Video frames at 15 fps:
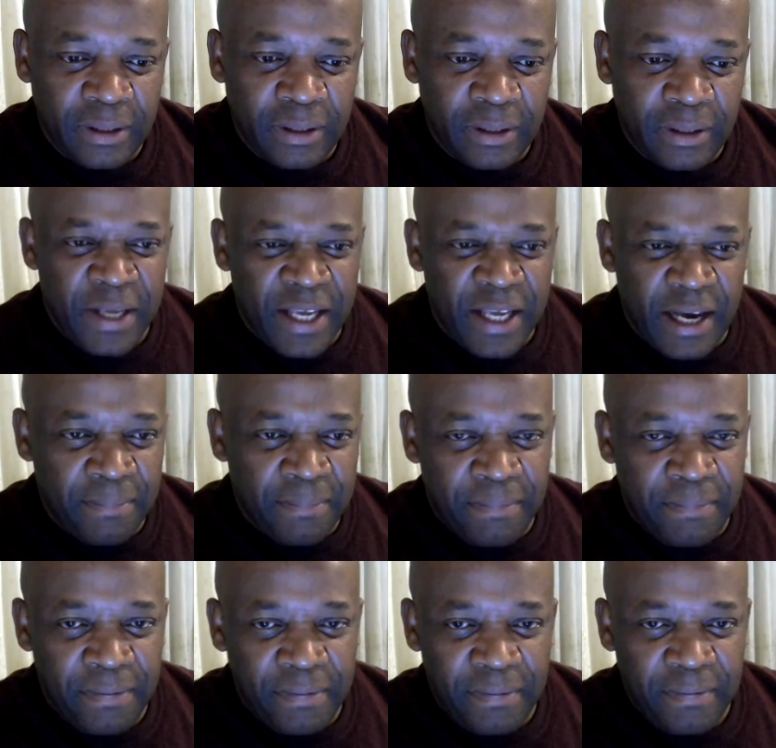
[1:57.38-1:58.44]
pick
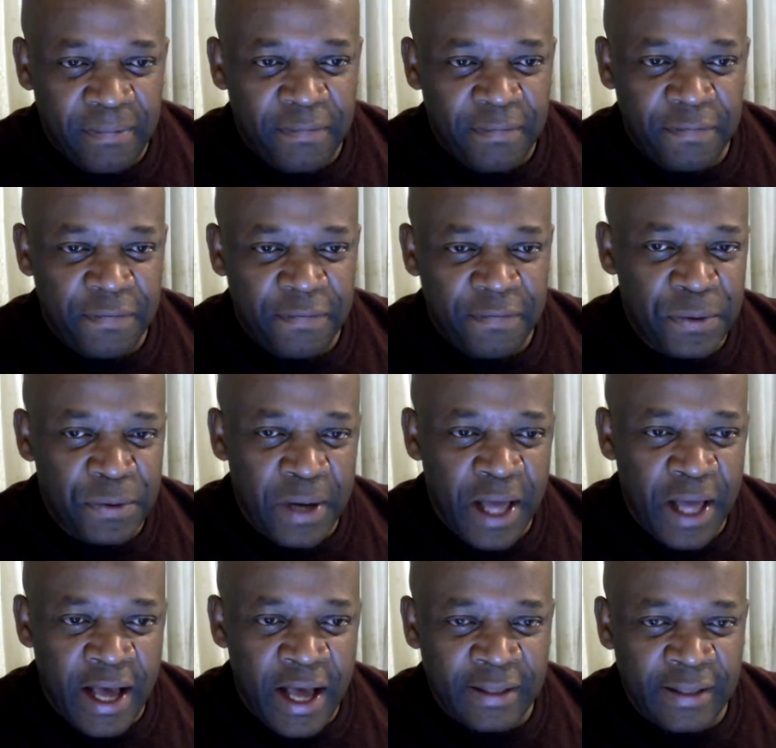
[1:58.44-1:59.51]
up a few
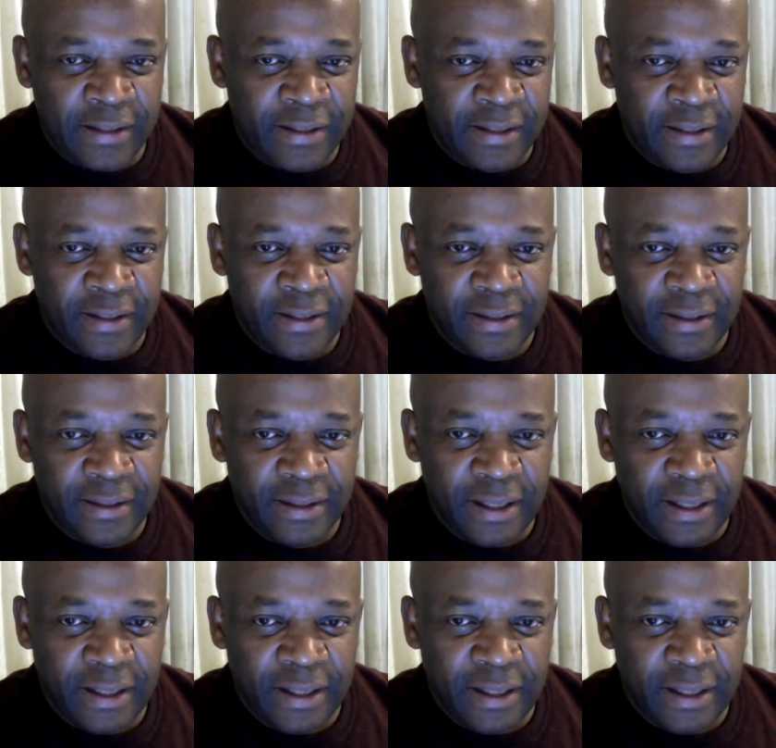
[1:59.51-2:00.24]
lines